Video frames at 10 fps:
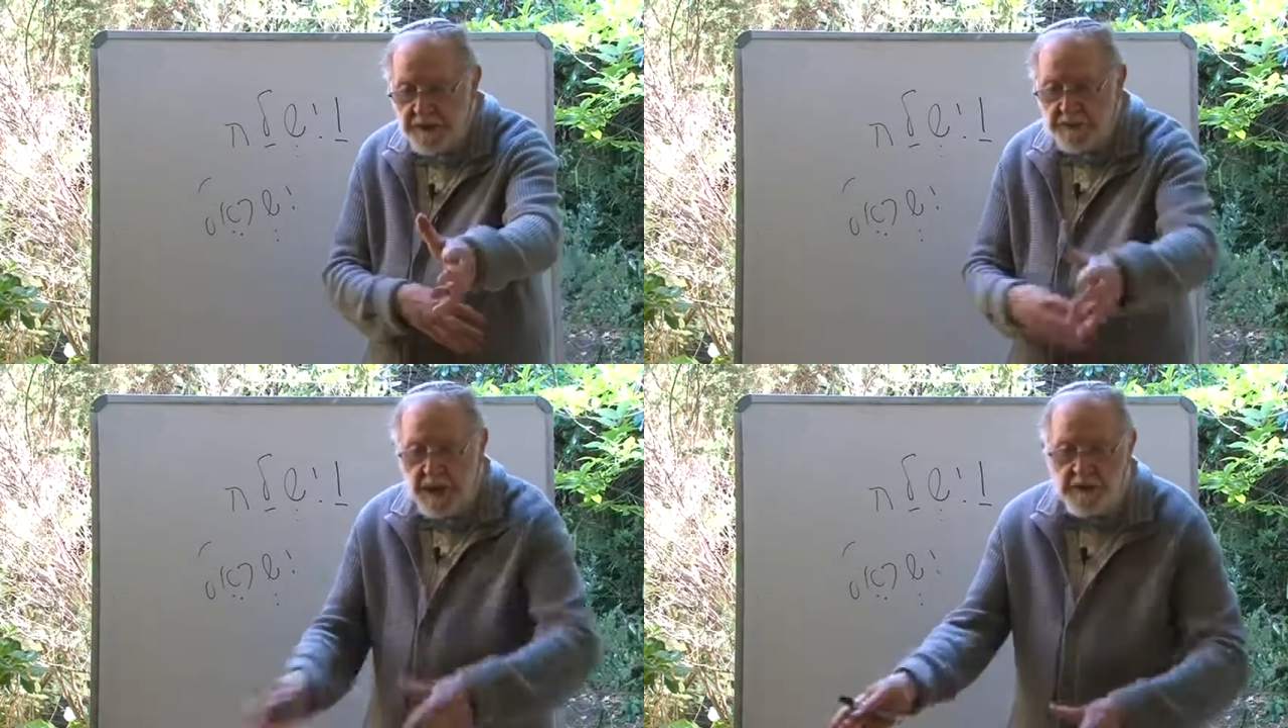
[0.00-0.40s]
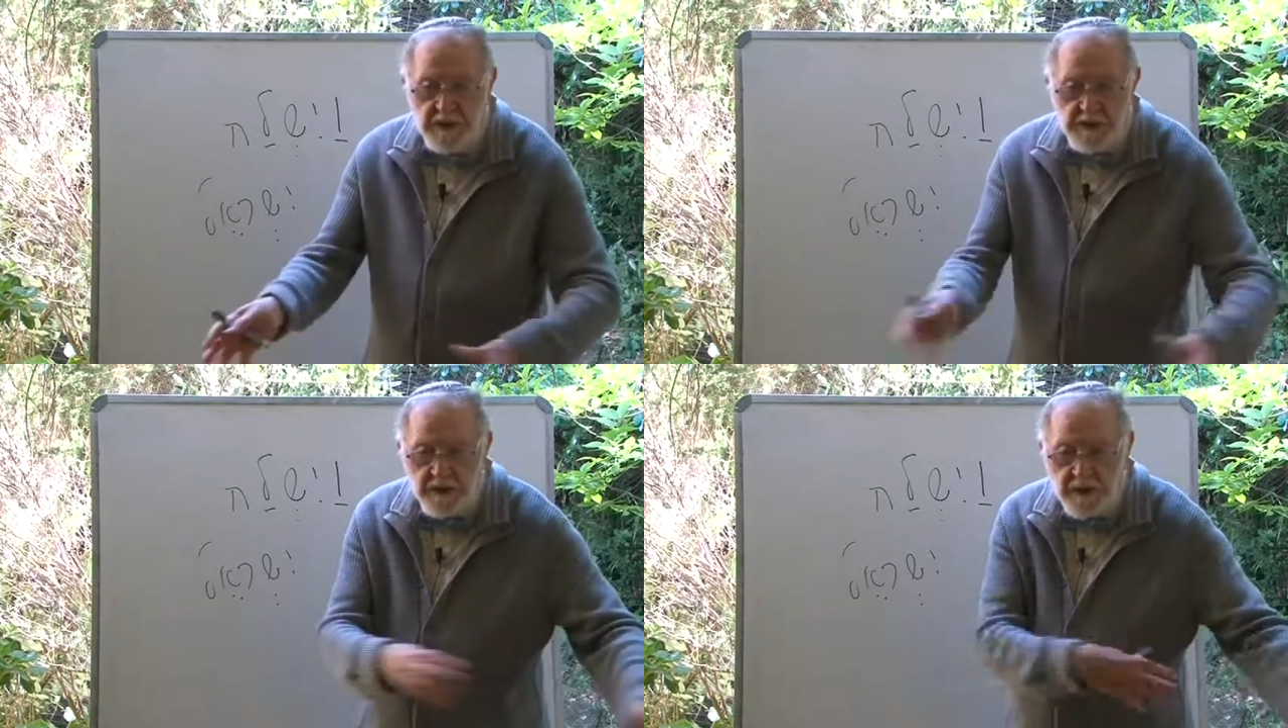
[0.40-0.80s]
from
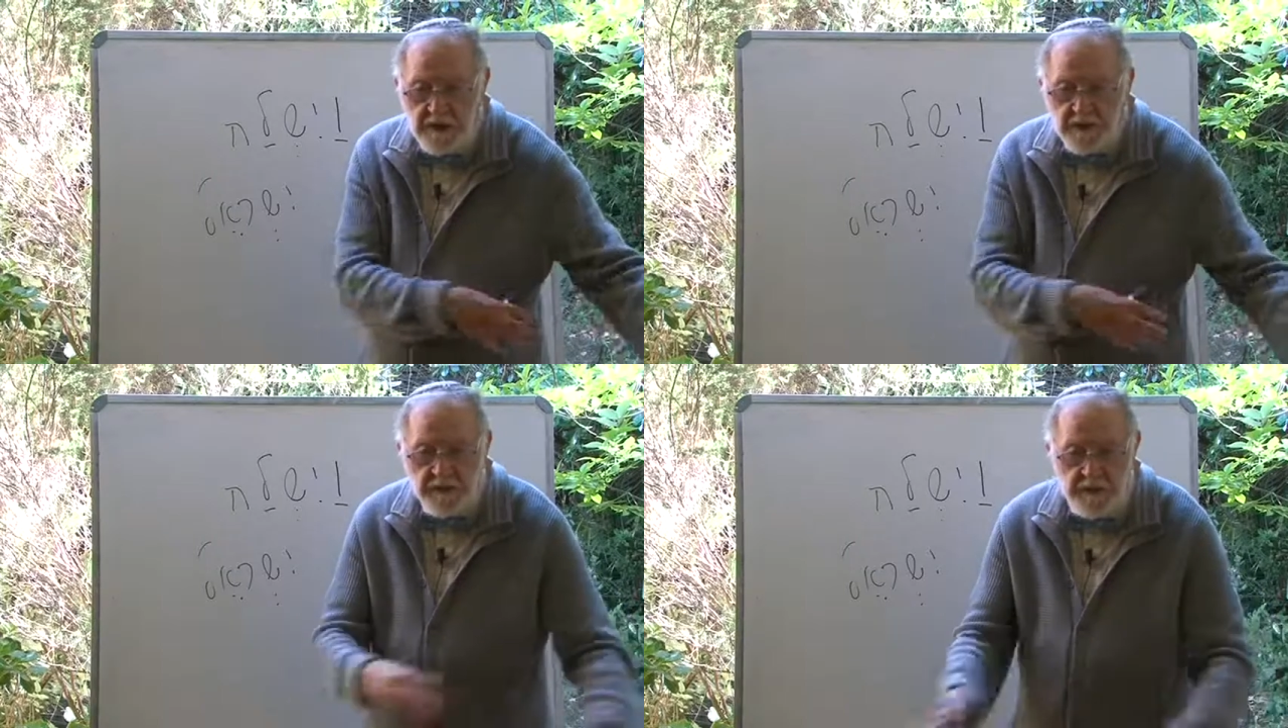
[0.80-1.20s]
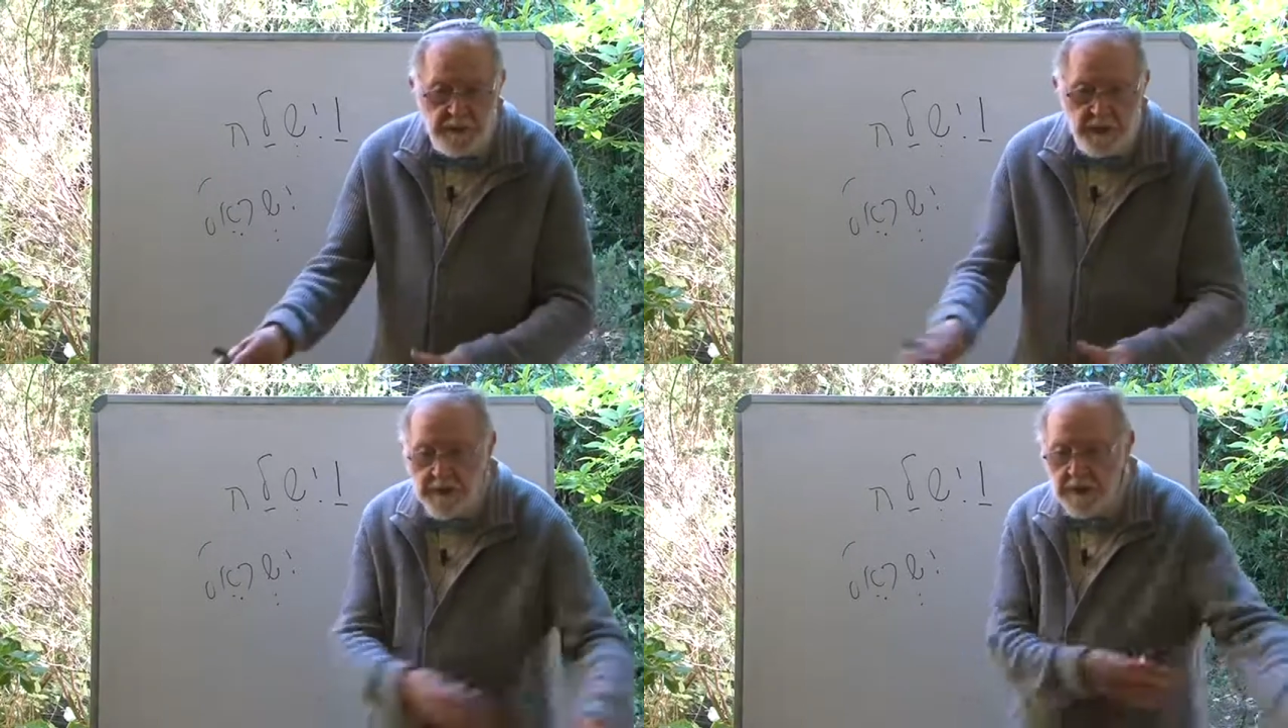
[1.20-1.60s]
country to country, from
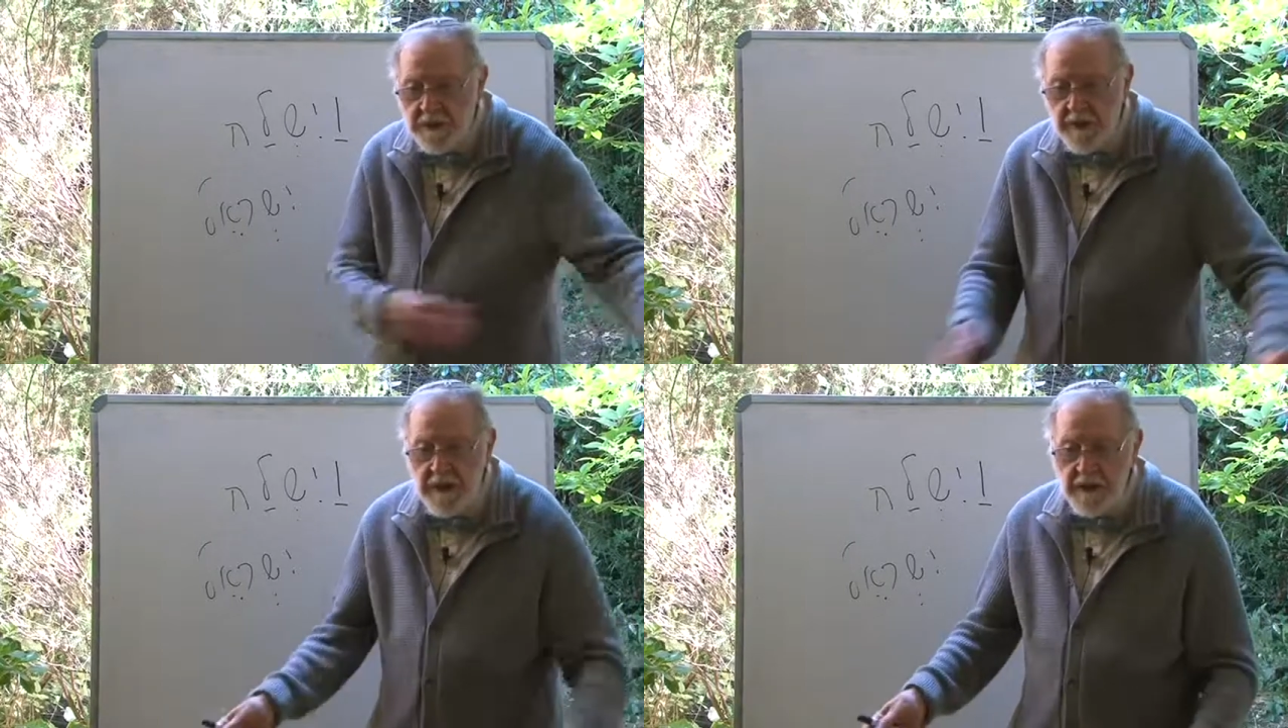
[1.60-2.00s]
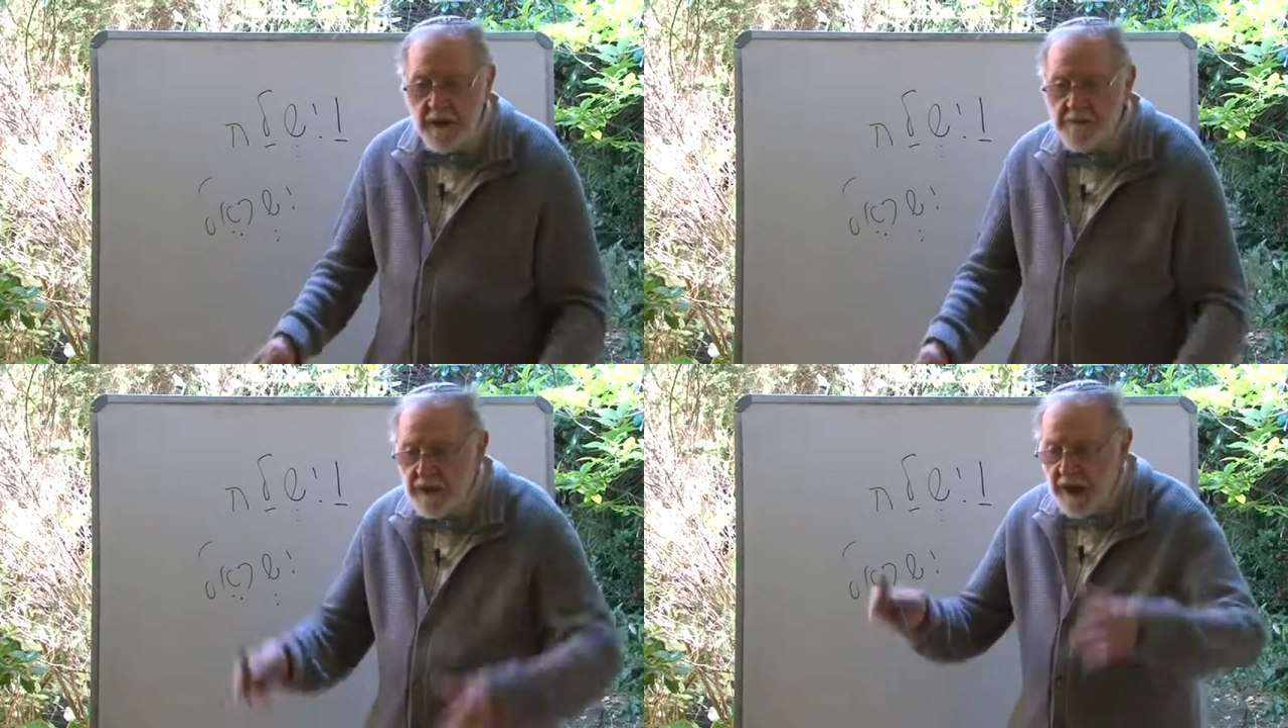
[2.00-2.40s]
area to area,